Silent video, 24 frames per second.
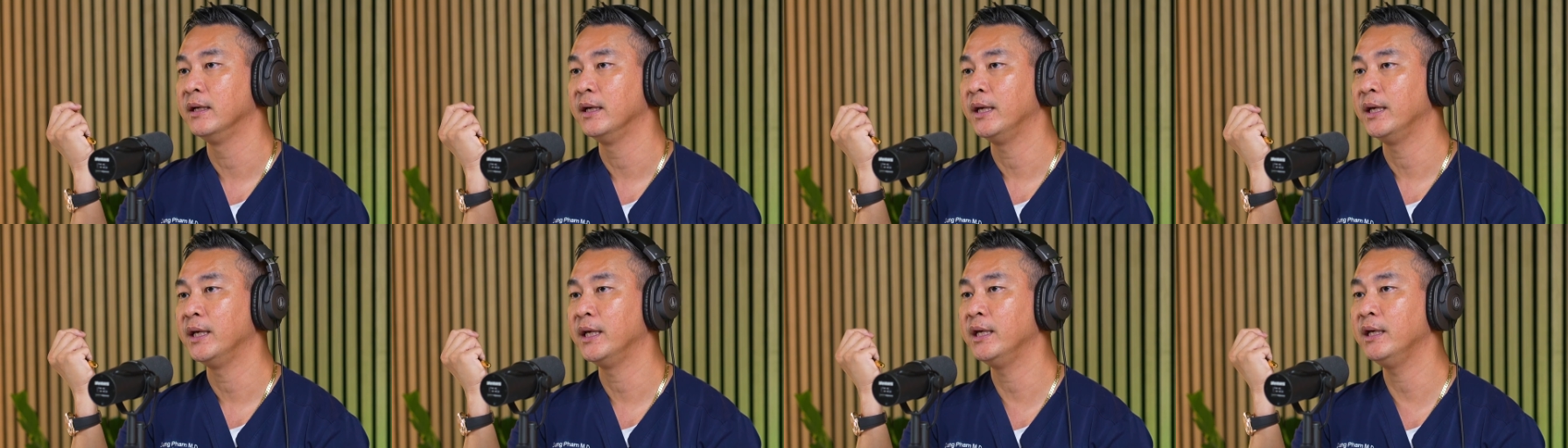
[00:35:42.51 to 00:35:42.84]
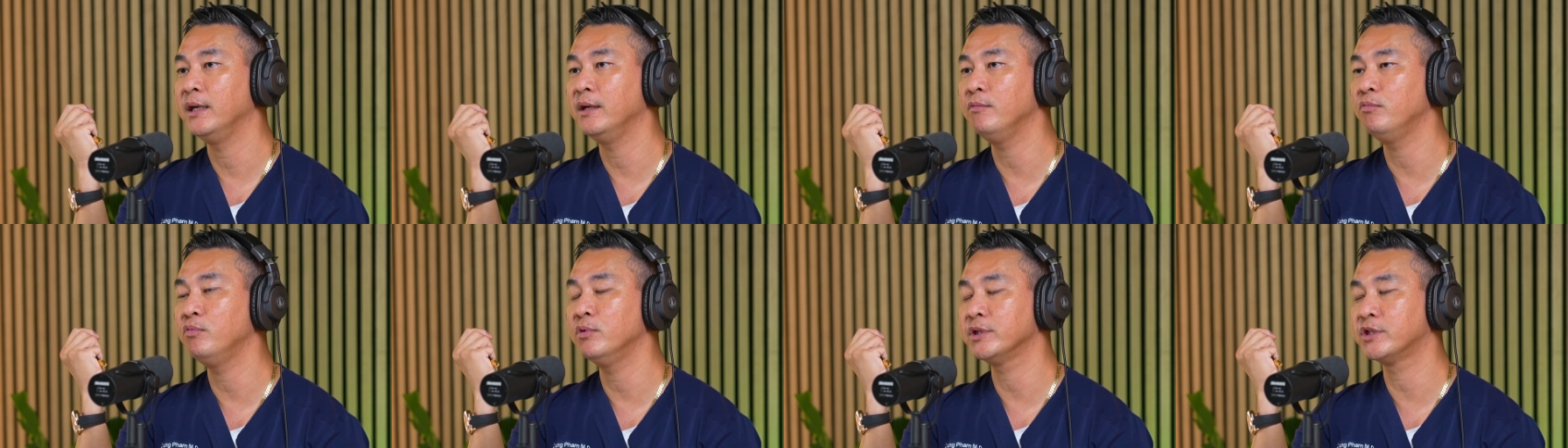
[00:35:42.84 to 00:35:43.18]

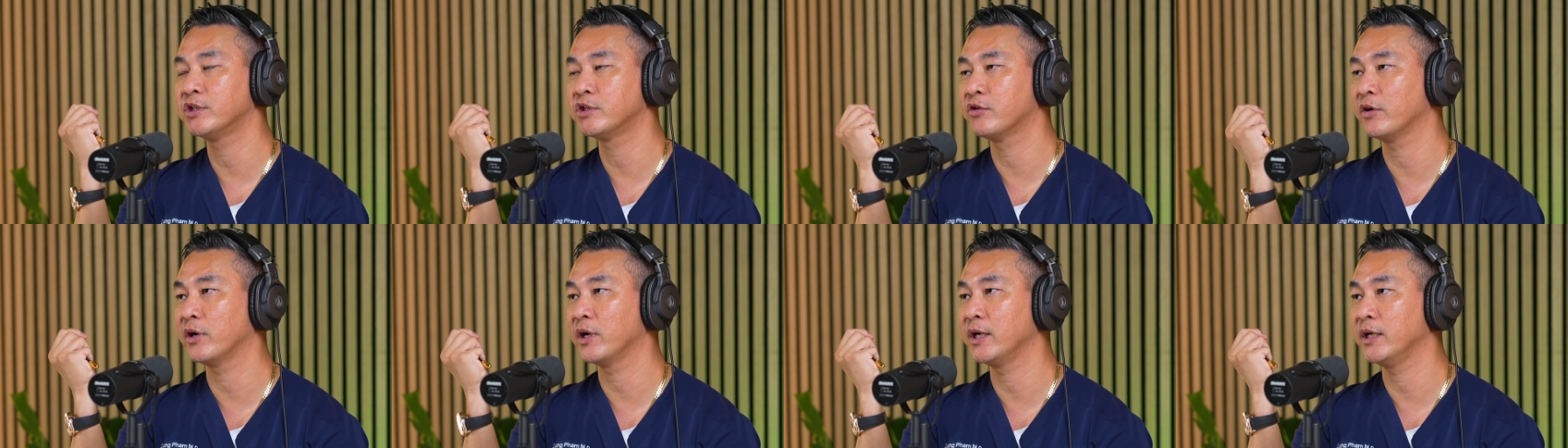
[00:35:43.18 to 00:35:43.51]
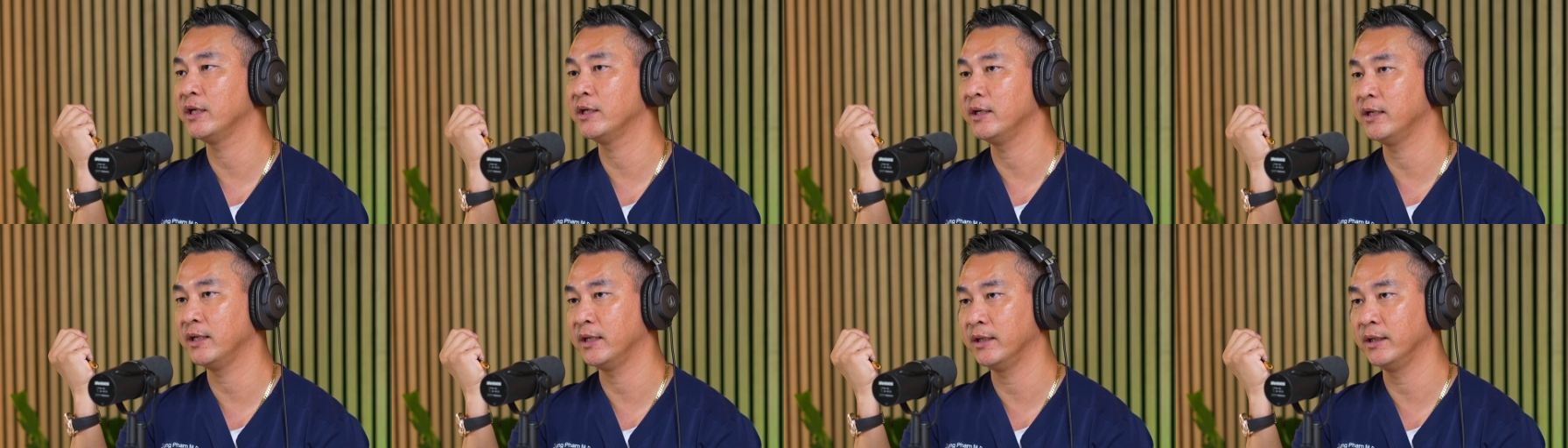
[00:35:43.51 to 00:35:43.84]
He would
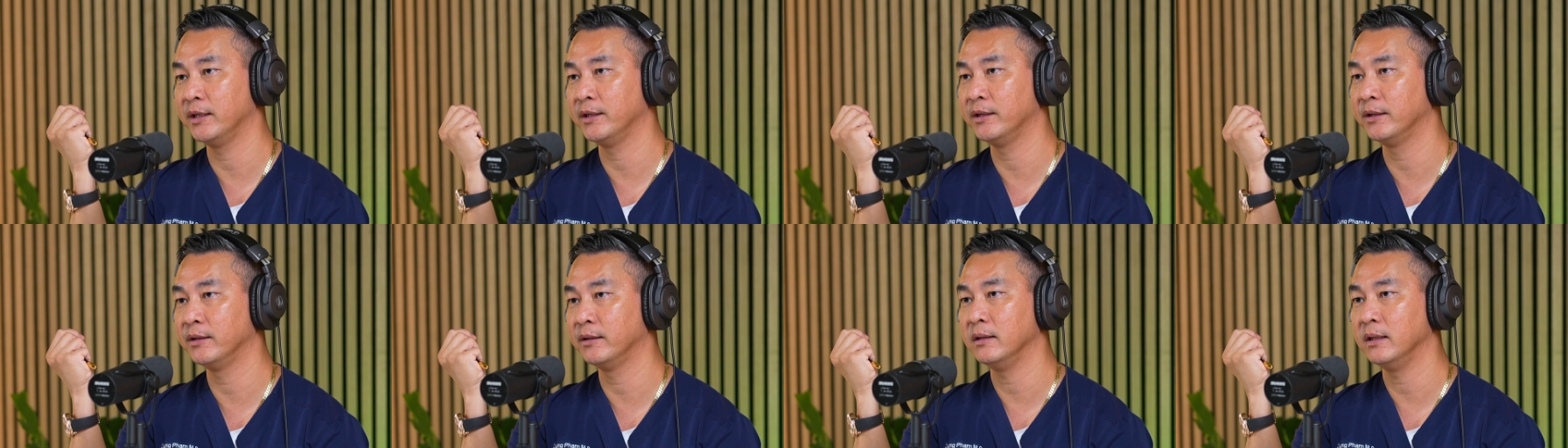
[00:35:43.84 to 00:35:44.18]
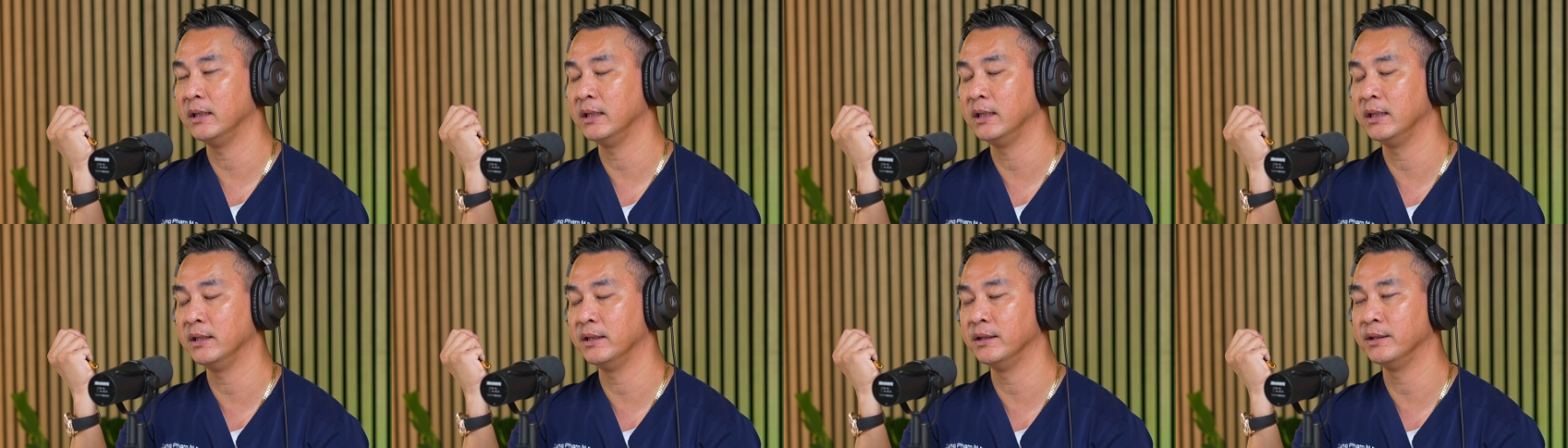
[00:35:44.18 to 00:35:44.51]
trade in
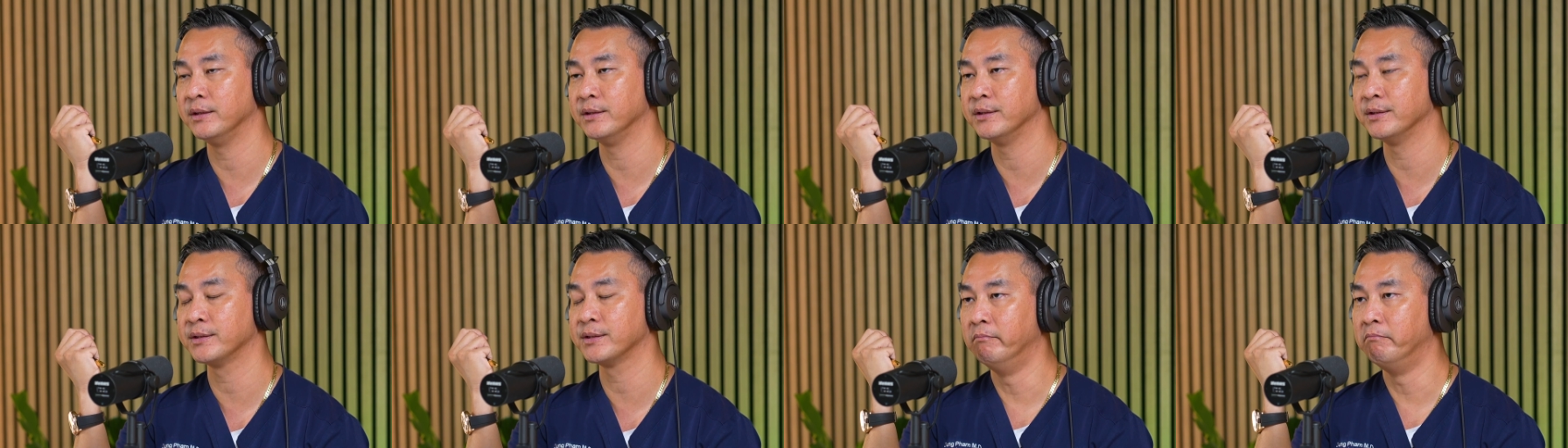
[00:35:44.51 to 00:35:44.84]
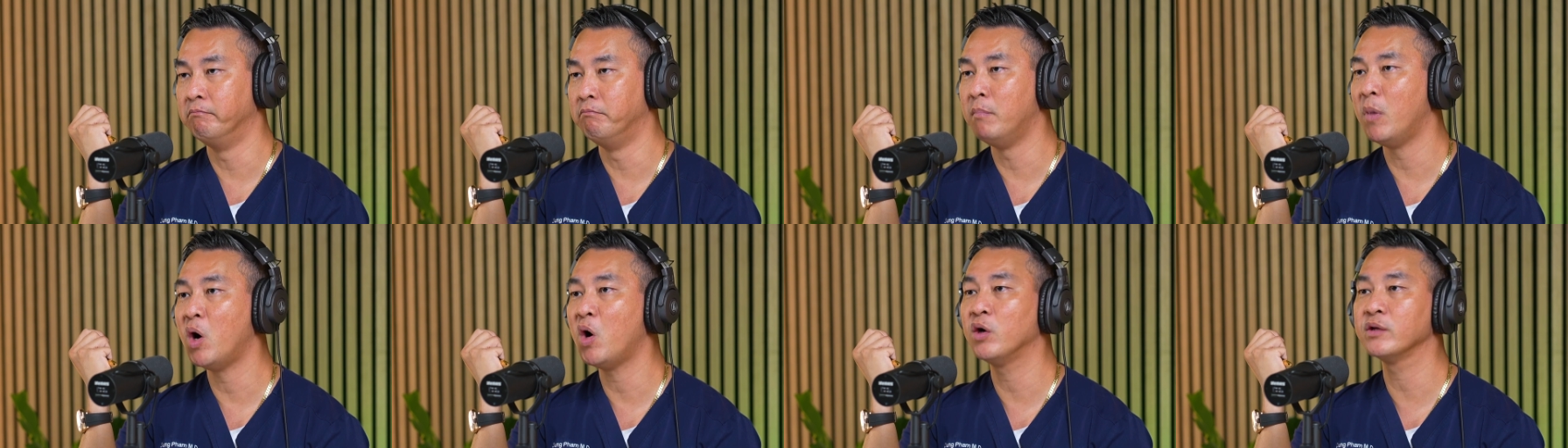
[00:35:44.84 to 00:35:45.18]
his
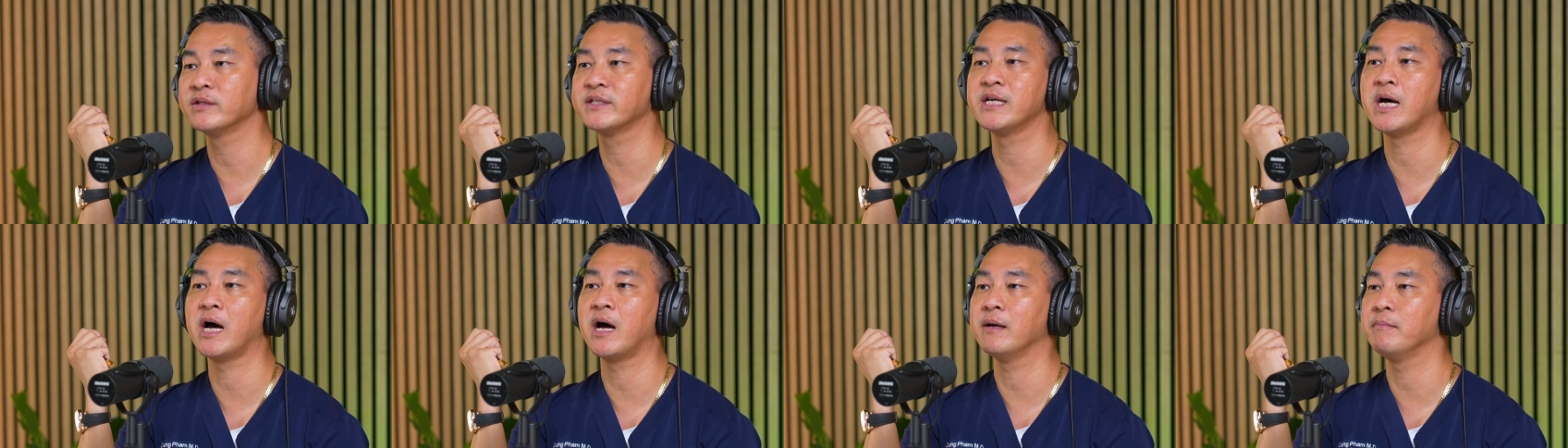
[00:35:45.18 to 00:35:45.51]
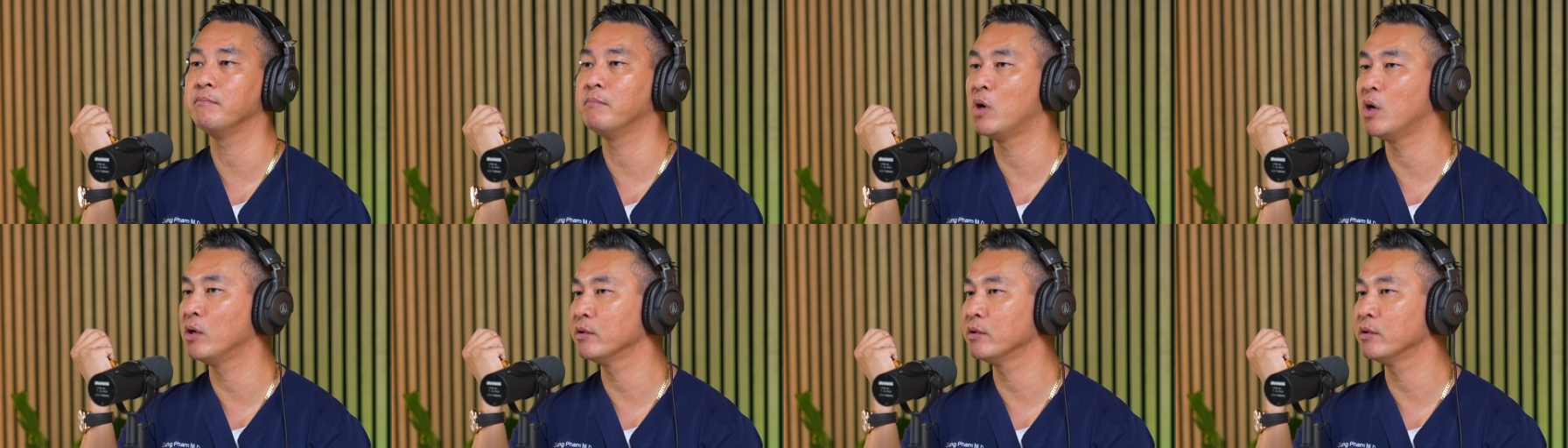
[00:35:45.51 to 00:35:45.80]
multi-million